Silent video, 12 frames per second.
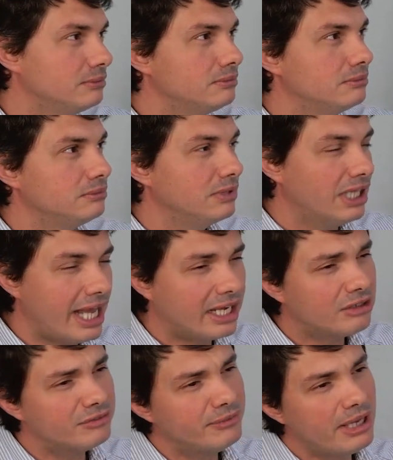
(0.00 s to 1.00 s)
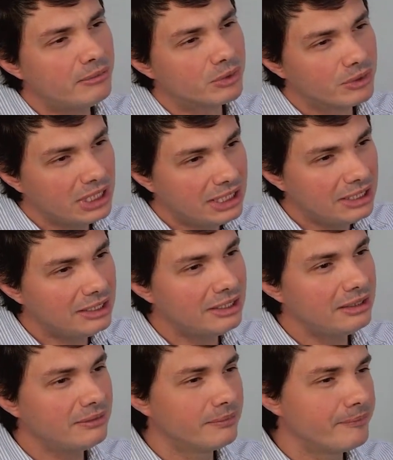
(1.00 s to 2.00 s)
lack of
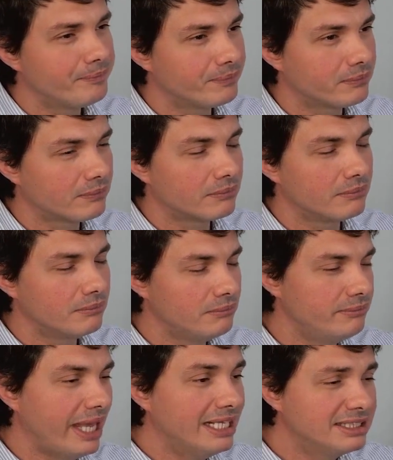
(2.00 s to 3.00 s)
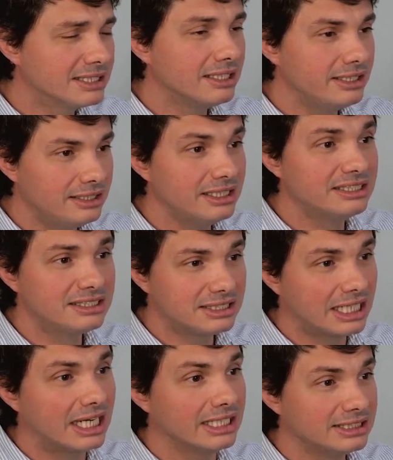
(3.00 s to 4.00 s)
memory. Basically, these
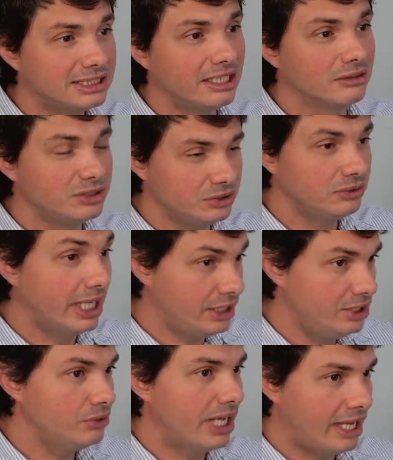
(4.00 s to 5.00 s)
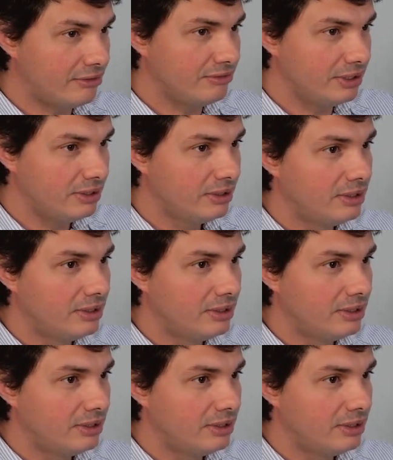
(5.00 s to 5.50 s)
signs tells you that you have it,